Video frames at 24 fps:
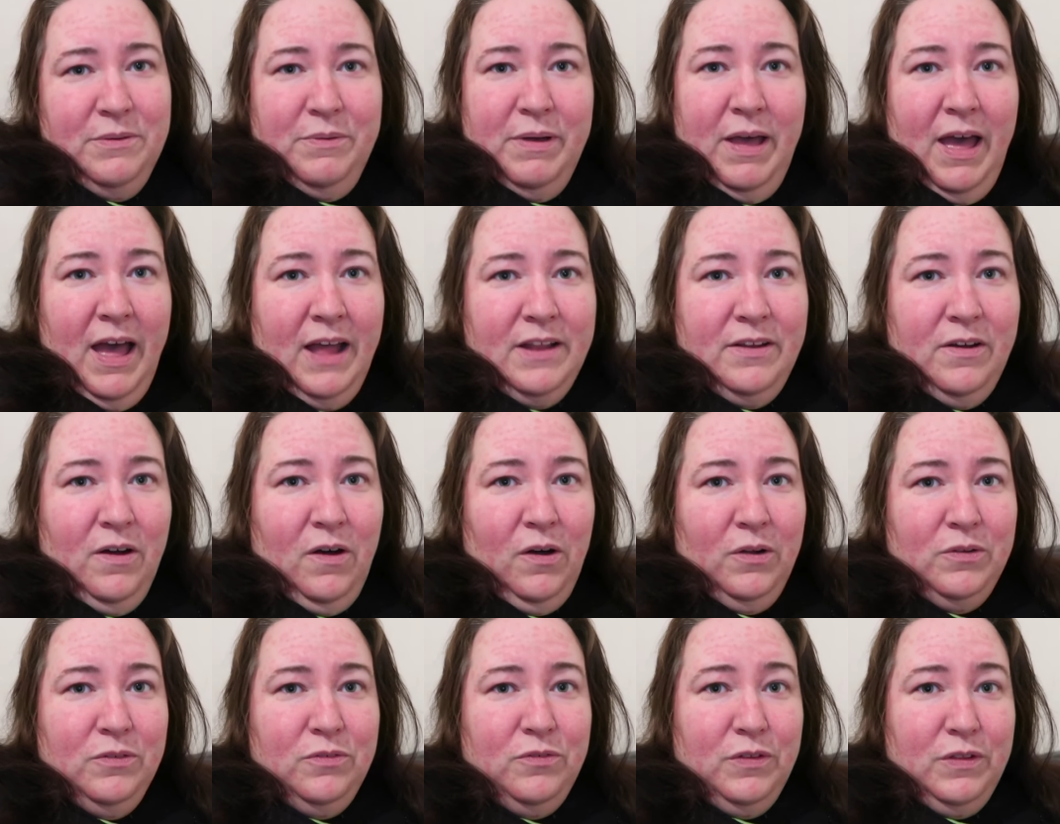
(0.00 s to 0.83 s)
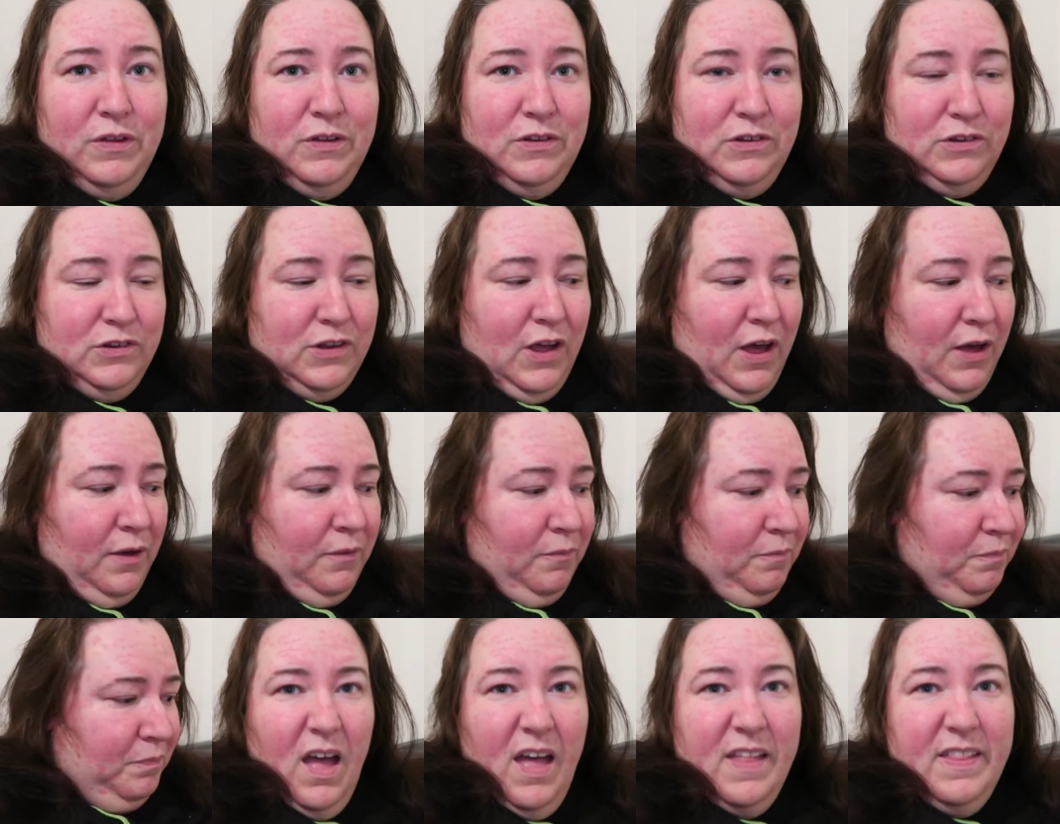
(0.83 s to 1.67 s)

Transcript: that we had on for the show.